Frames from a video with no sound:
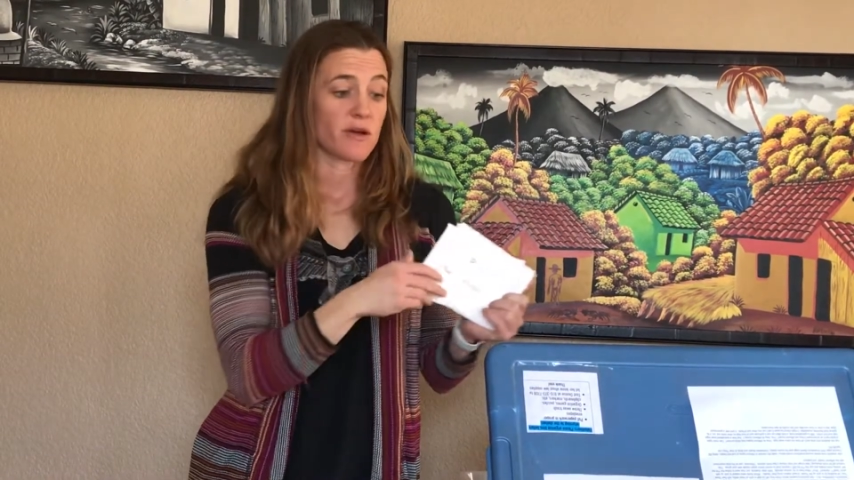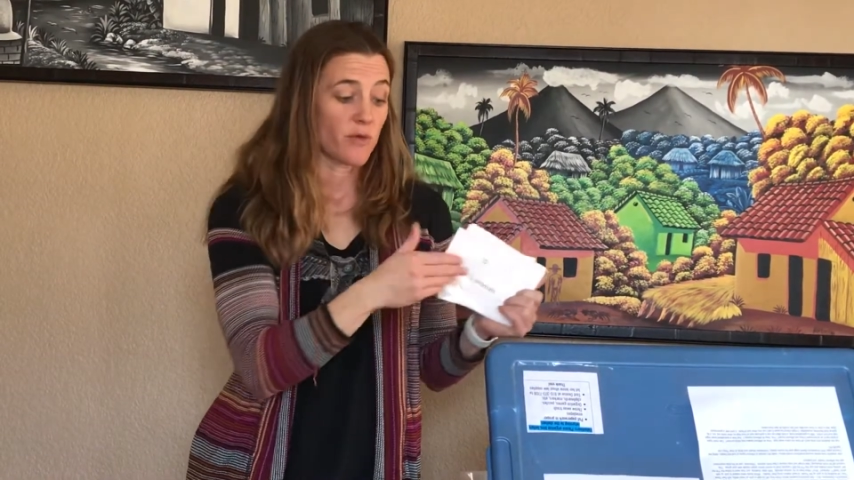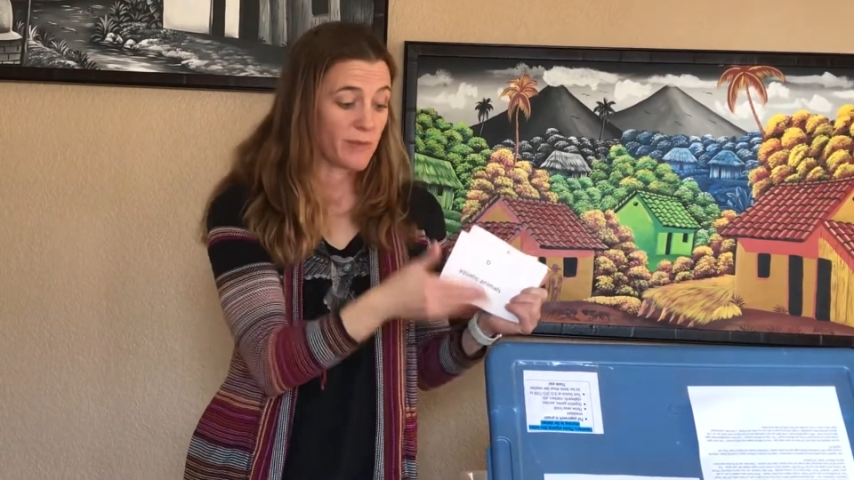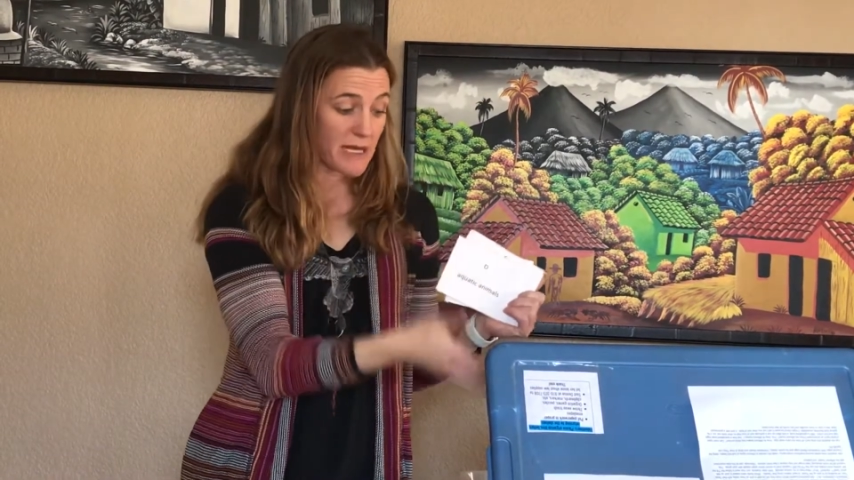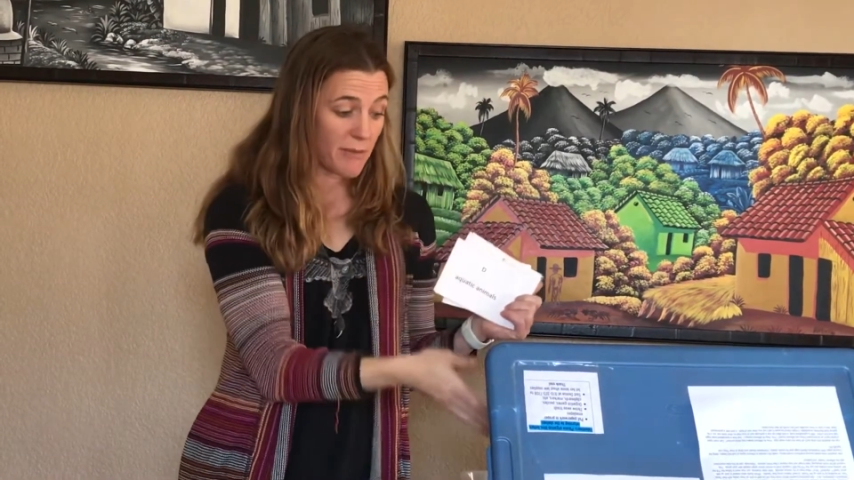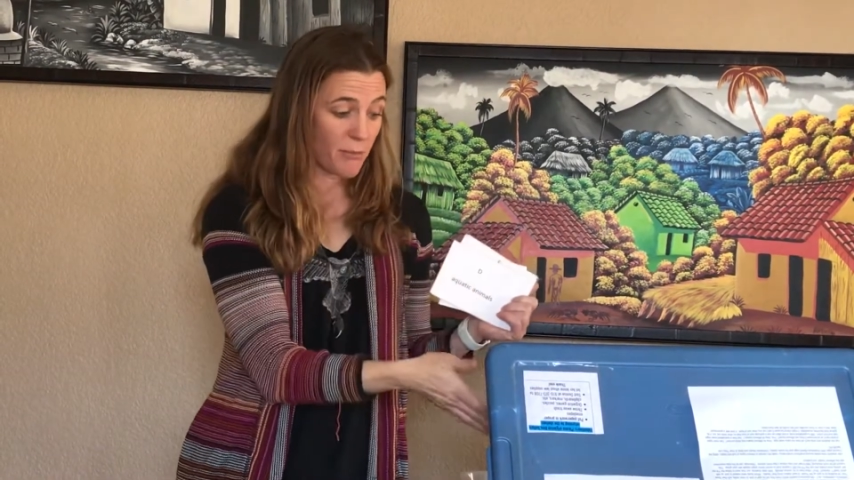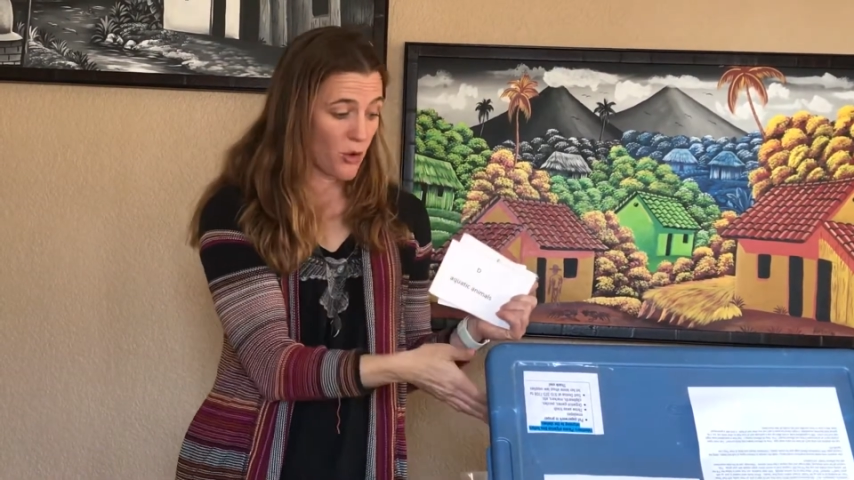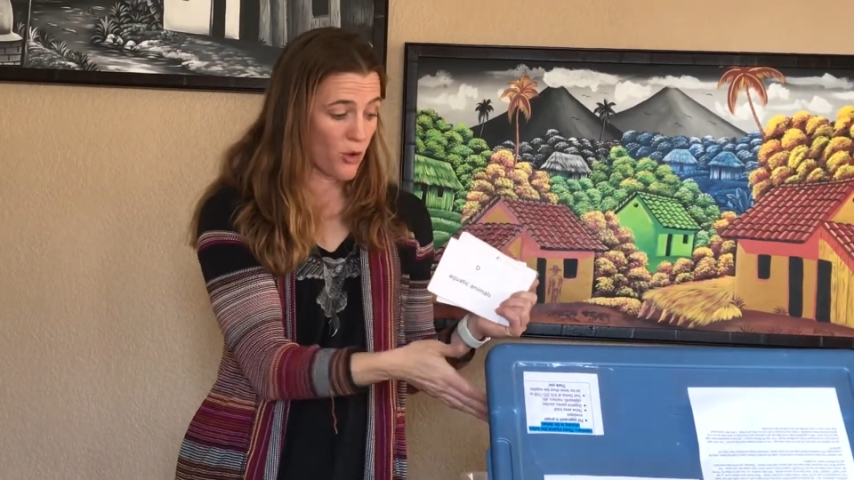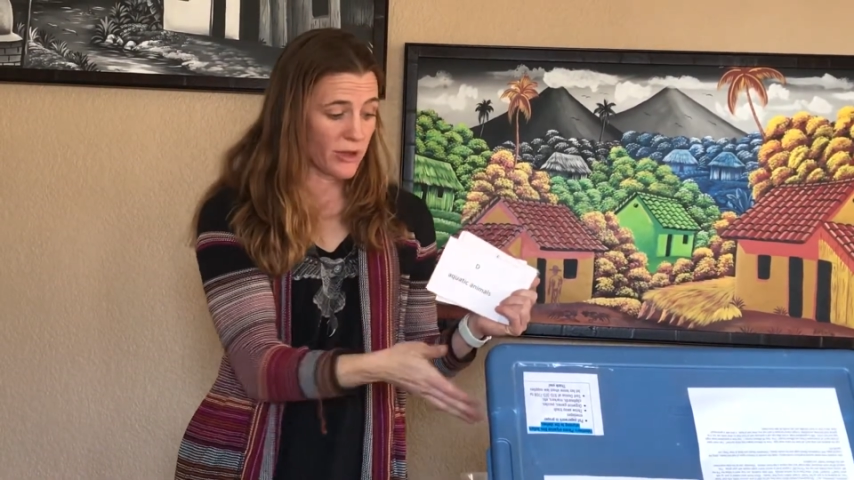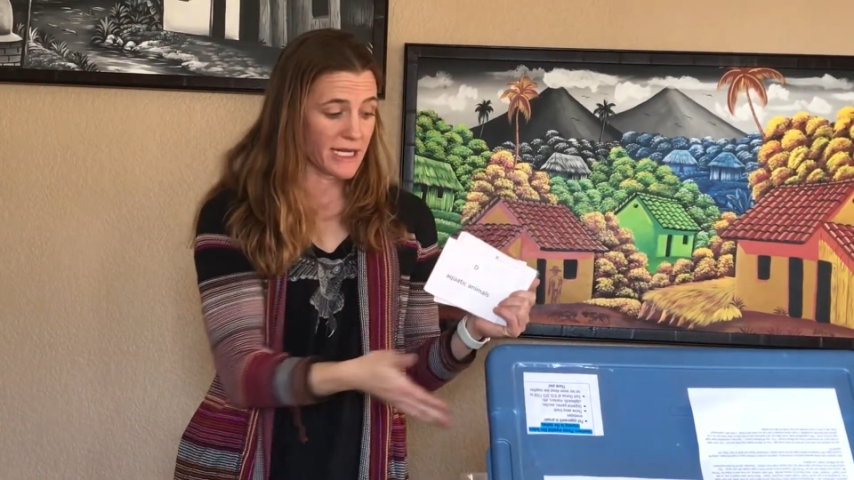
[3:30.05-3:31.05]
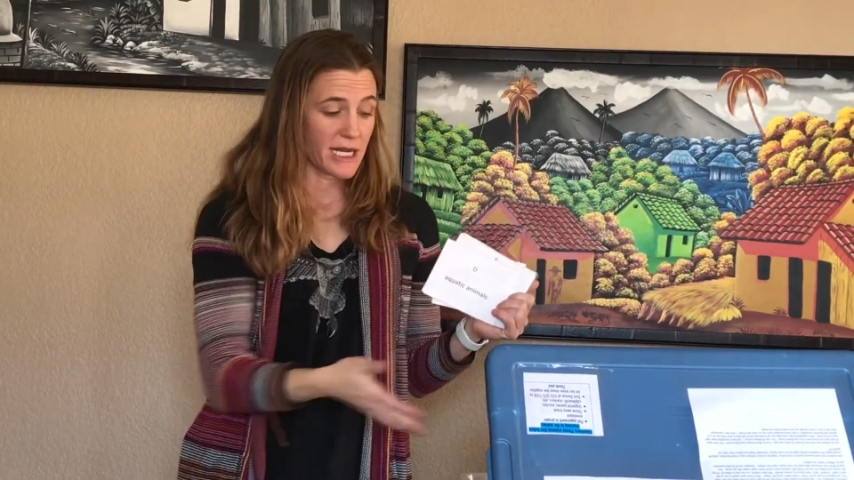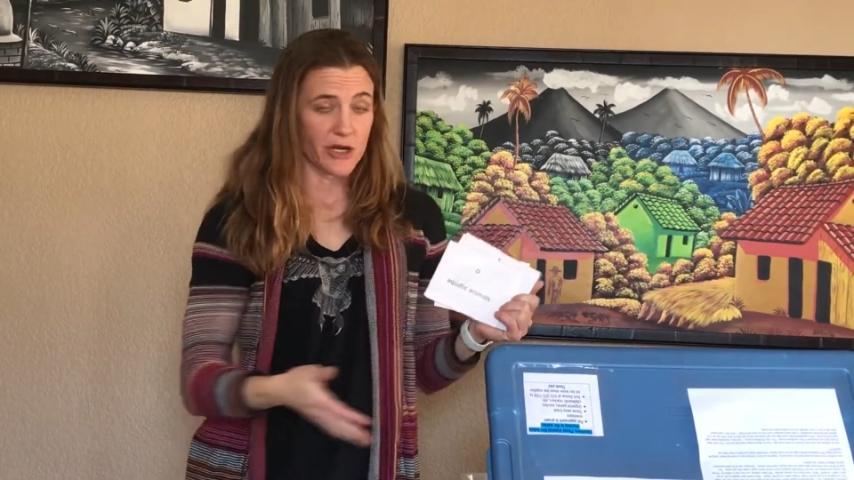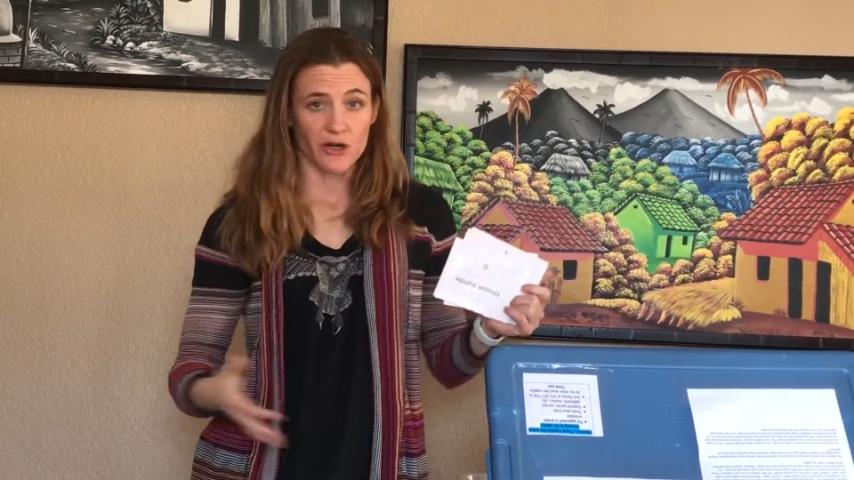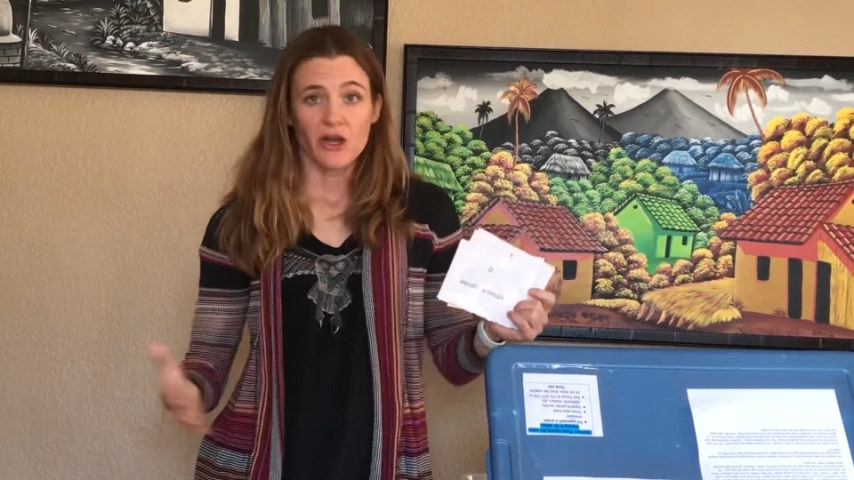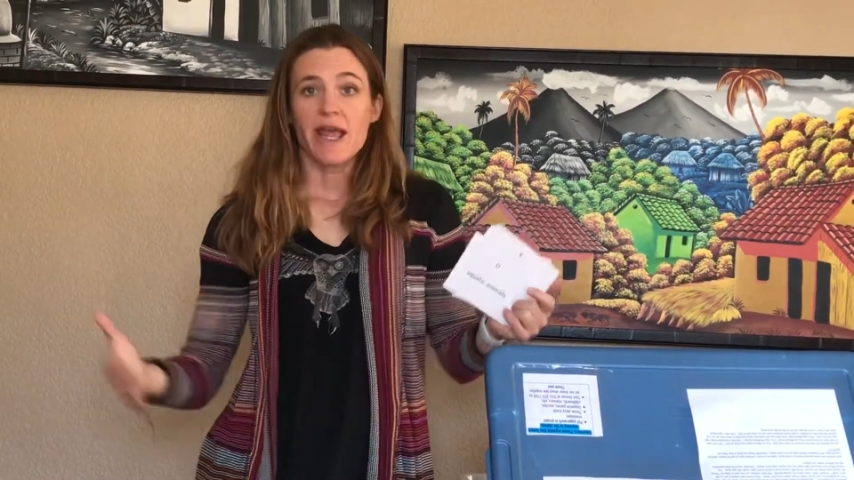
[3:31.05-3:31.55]
will be a bowl in
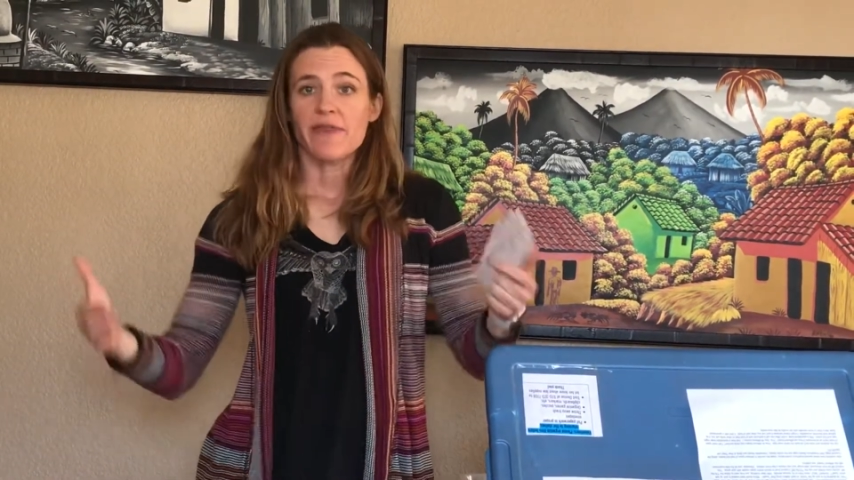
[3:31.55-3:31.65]
here